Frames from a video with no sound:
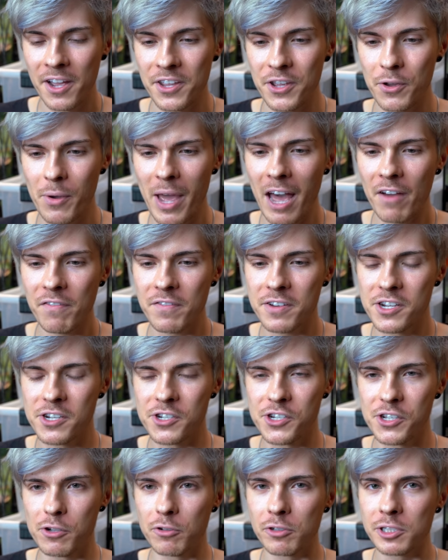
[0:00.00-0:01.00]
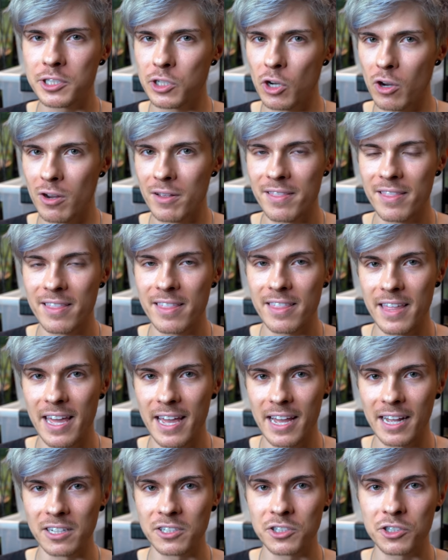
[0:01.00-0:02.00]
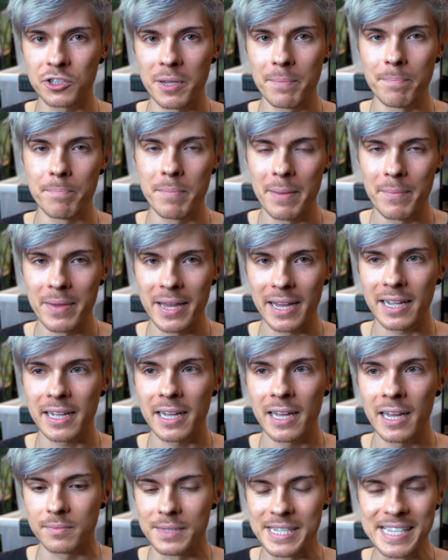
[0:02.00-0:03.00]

you have to do certain things to mimic